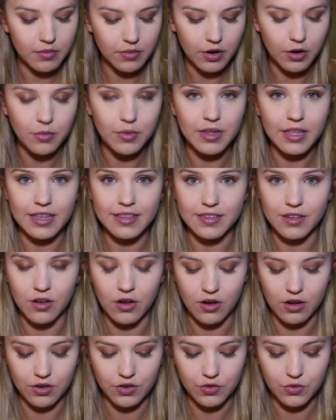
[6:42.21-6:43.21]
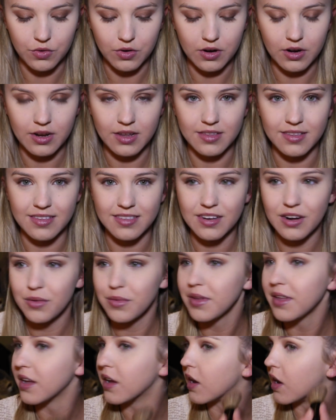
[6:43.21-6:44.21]
Not really as a contour because it's not
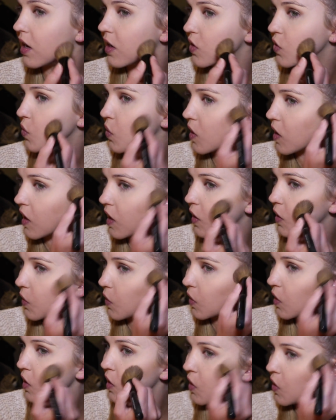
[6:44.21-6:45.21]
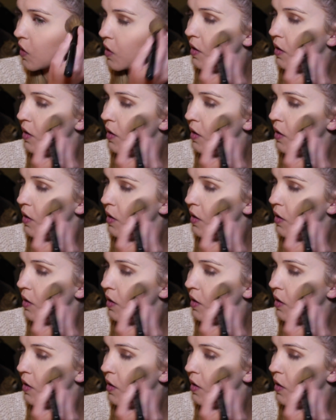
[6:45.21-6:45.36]
really a contour color.